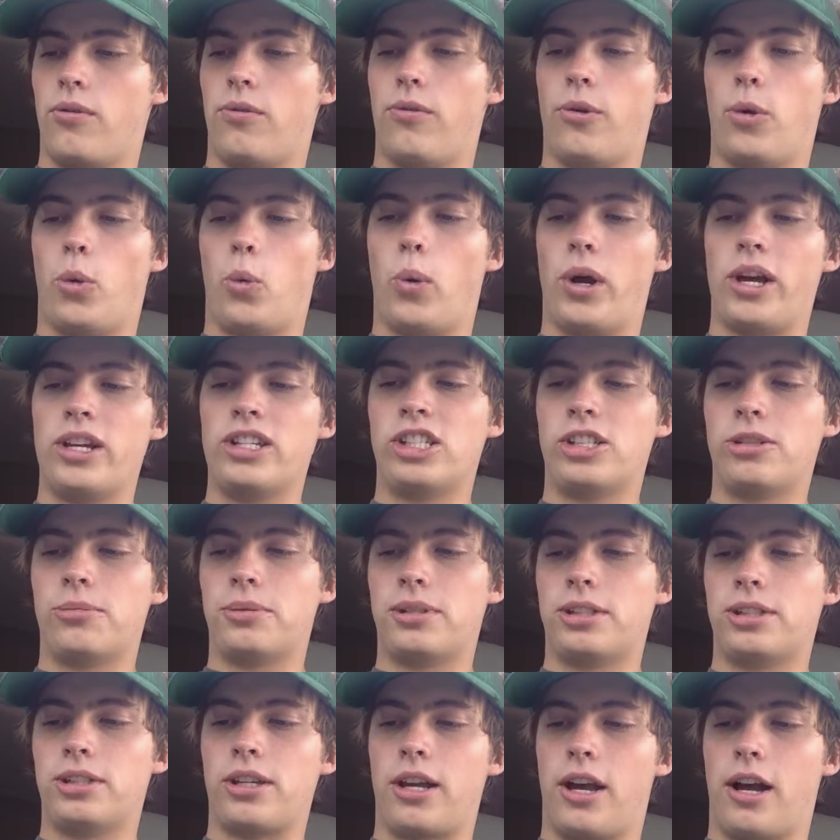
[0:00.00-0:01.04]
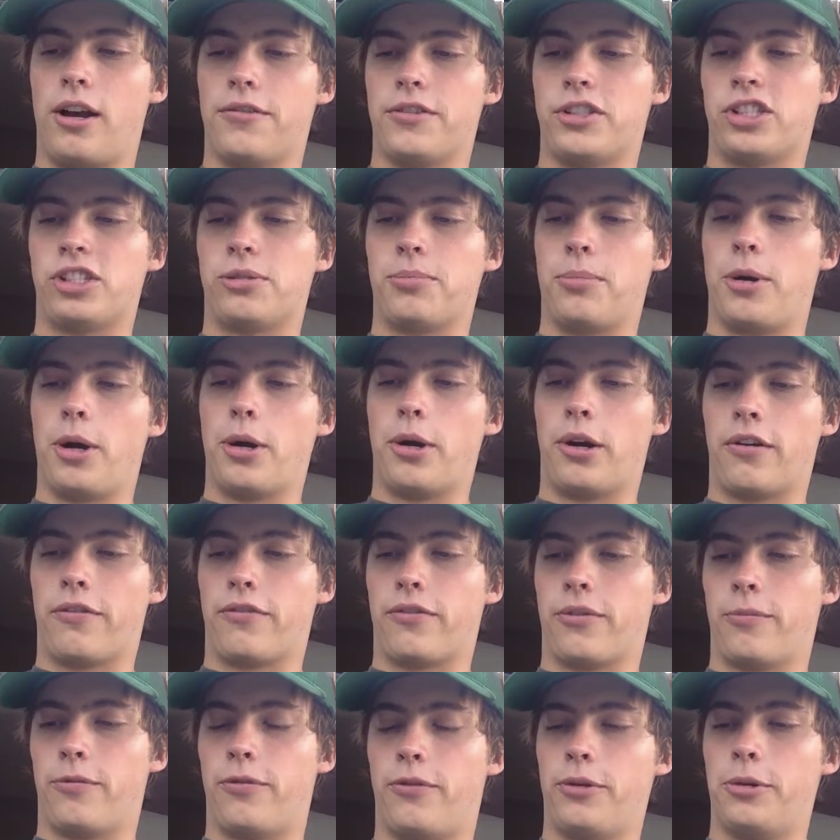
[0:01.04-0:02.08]
The wisps of smoke
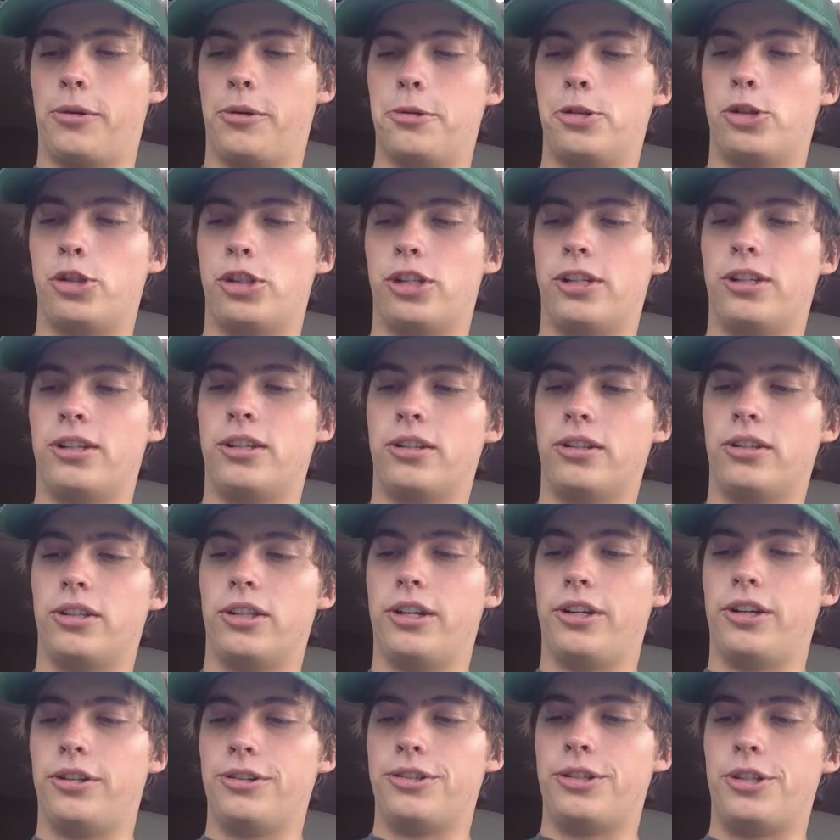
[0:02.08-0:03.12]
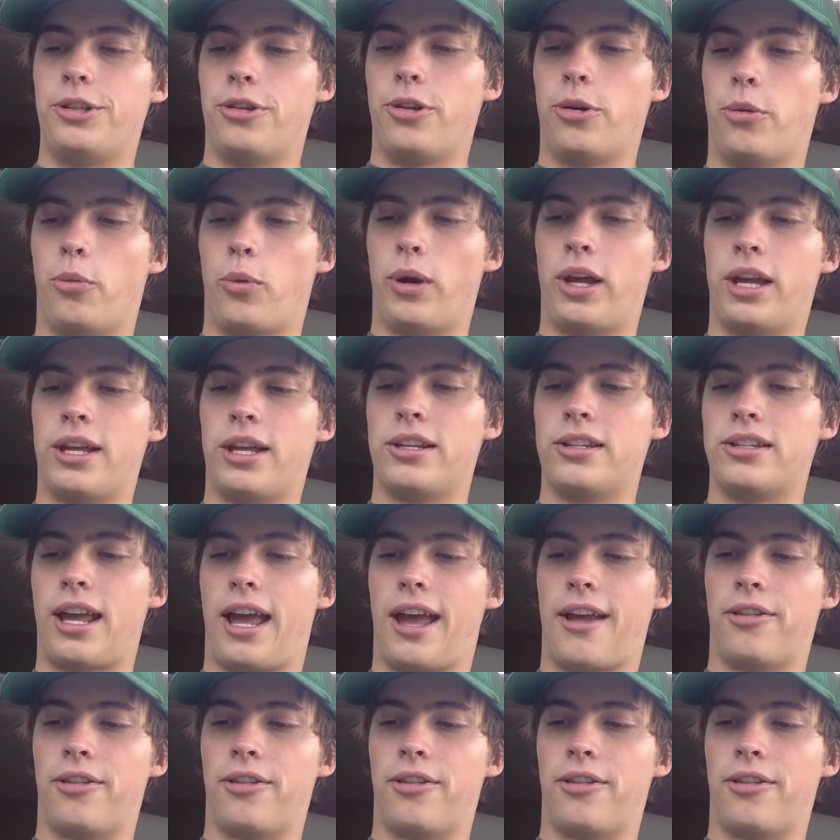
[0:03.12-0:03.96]
from Fuji yield to the wind